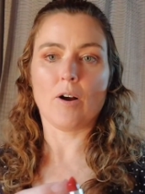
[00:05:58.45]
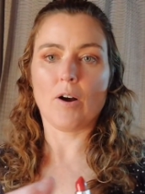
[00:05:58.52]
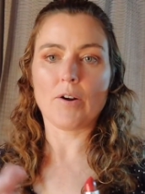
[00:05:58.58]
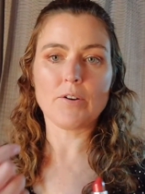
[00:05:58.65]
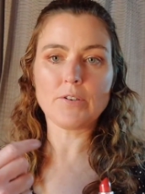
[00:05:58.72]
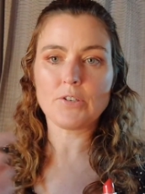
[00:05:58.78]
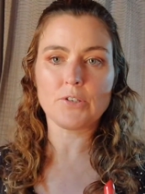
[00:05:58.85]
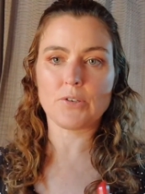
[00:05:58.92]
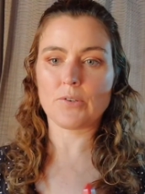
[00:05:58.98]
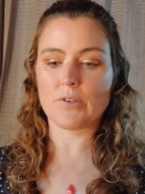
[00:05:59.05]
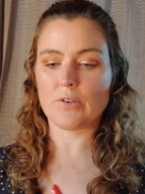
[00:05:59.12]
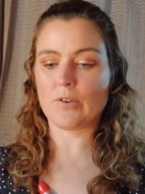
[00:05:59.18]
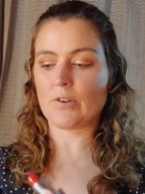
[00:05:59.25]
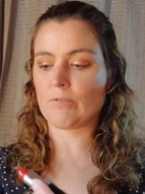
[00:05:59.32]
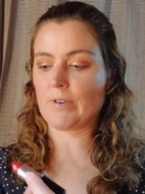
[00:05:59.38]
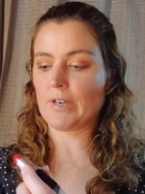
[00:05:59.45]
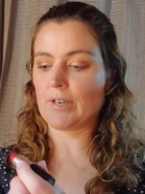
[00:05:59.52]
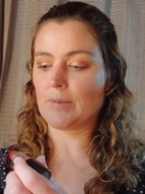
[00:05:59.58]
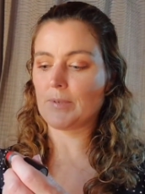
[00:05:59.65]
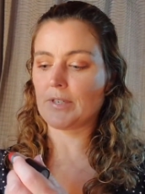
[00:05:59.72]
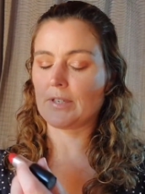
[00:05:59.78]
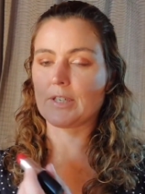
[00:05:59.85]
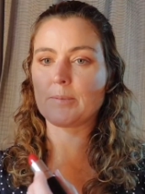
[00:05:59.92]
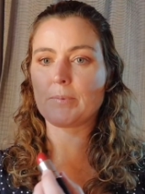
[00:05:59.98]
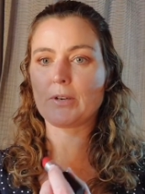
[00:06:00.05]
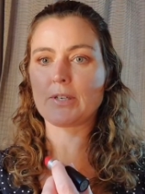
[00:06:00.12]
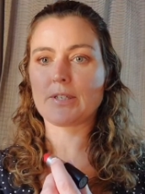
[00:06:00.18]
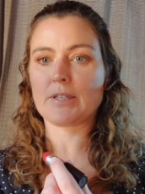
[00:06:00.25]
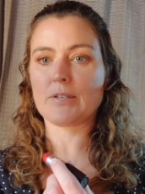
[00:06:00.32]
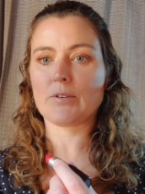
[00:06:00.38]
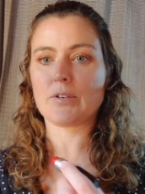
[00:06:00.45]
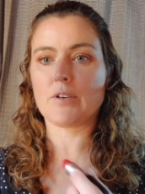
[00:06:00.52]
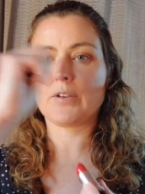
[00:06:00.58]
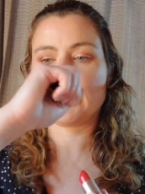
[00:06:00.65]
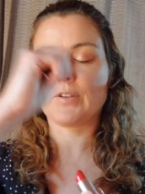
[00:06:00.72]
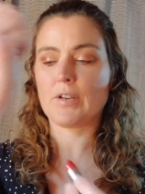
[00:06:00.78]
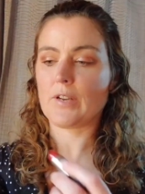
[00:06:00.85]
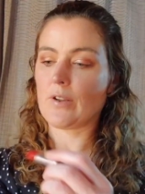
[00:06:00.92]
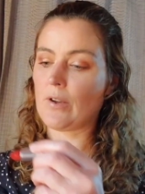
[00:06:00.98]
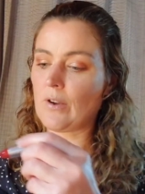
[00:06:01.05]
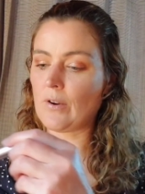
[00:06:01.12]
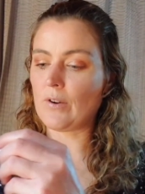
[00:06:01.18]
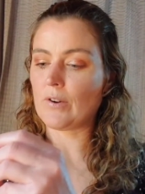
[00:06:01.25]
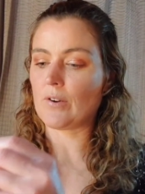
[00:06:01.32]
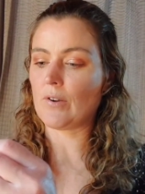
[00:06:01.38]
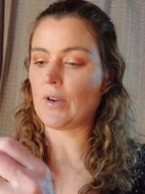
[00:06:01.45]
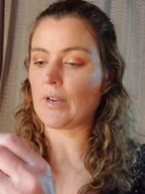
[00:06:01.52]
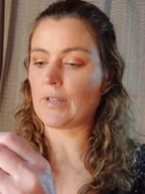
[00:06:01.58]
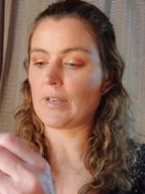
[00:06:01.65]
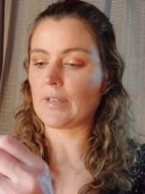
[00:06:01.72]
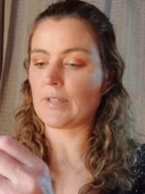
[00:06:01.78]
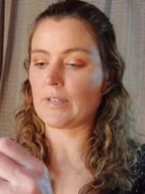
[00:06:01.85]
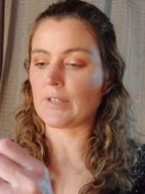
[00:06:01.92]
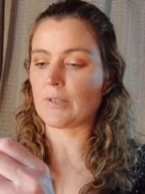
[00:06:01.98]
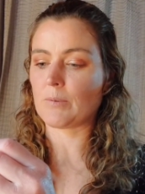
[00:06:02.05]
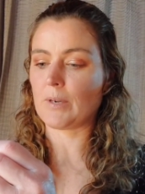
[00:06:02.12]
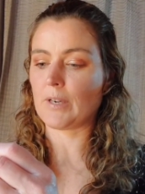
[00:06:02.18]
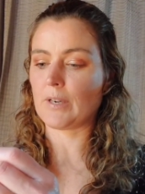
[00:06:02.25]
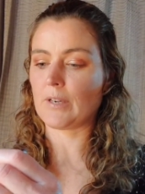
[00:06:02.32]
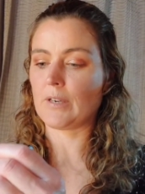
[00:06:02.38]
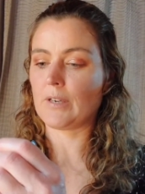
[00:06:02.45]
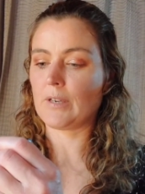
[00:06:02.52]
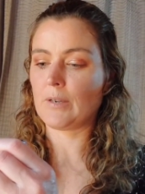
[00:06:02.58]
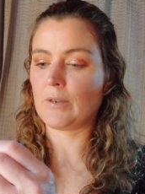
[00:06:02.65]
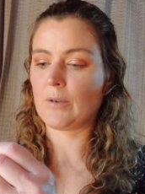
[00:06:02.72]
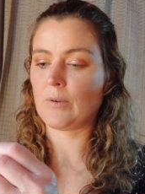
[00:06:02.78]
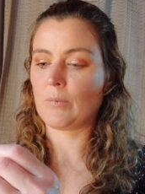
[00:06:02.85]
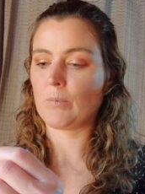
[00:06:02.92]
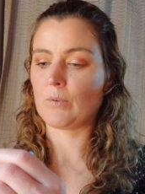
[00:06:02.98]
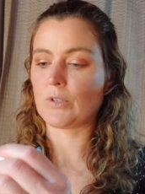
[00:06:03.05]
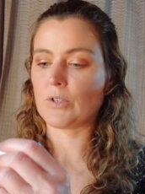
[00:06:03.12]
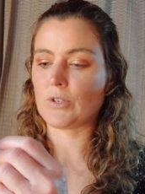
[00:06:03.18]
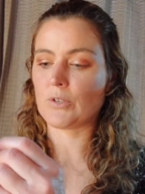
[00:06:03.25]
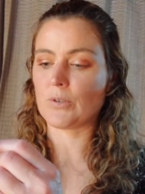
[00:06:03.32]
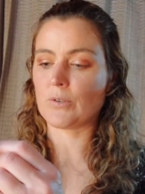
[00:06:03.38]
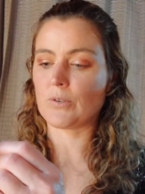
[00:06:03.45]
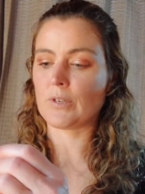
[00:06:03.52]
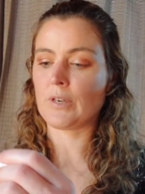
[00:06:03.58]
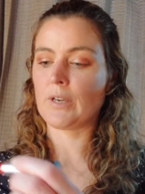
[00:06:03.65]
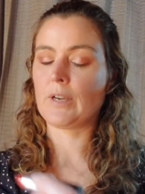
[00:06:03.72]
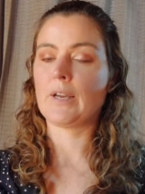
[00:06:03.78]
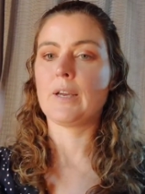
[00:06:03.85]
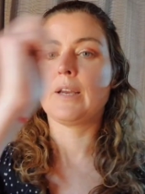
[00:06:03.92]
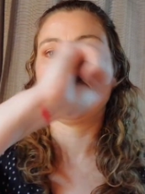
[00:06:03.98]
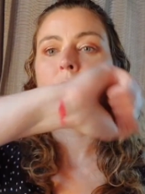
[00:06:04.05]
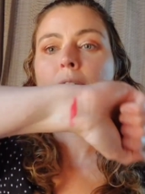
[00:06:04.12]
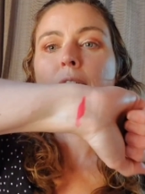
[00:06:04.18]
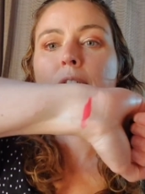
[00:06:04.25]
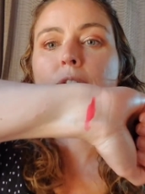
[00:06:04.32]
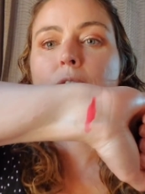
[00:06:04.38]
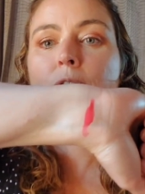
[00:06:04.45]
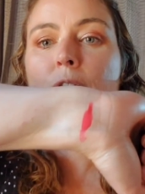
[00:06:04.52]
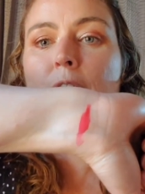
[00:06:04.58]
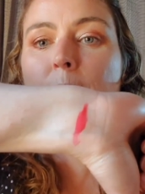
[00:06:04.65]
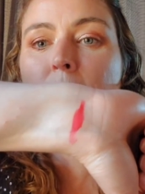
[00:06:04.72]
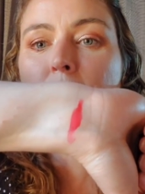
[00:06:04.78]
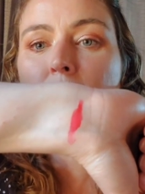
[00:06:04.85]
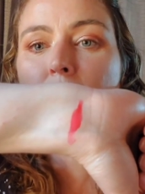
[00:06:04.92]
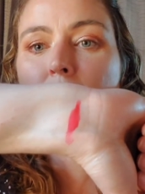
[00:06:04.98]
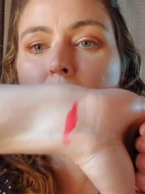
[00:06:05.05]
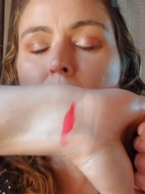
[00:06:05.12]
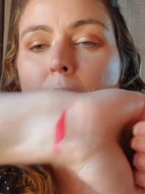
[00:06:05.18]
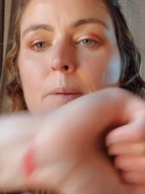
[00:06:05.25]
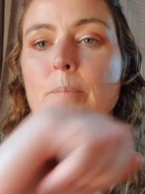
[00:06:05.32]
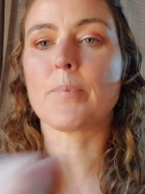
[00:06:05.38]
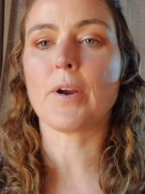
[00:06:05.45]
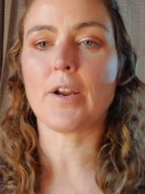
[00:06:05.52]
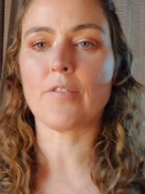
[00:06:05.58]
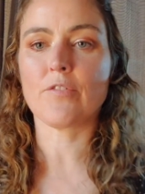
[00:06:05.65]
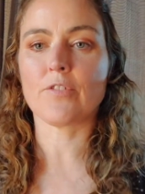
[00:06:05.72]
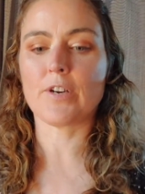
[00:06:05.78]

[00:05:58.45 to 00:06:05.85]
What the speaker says: I don't suit a lot of red lipsticks, but I did think online that this one would suit. So cream sheen and Brave